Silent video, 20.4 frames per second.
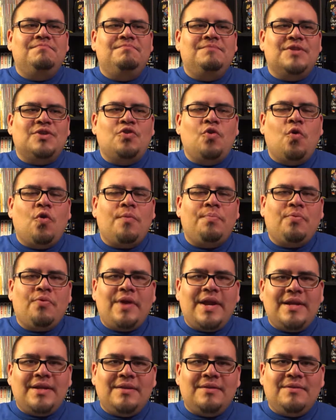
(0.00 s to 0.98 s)

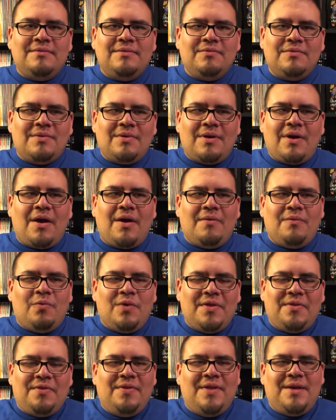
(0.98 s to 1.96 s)
incorporated
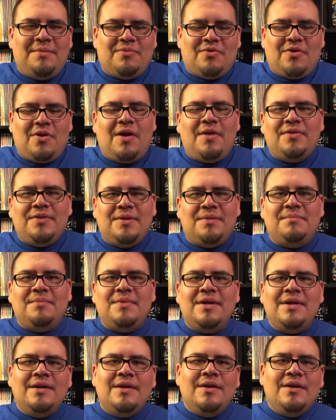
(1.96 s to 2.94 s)
with them or on
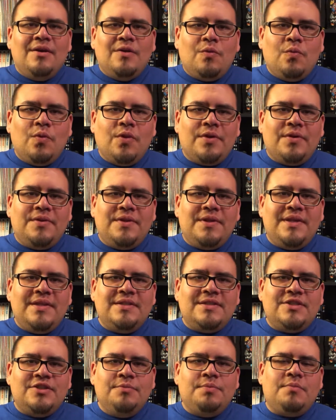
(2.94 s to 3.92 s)
them were the
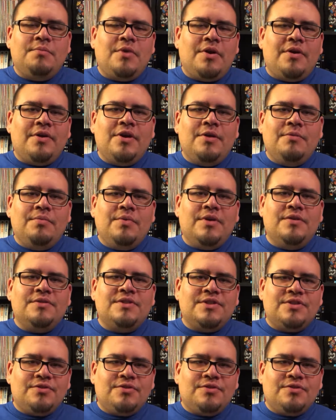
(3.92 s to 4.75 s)
Super Mario Bros.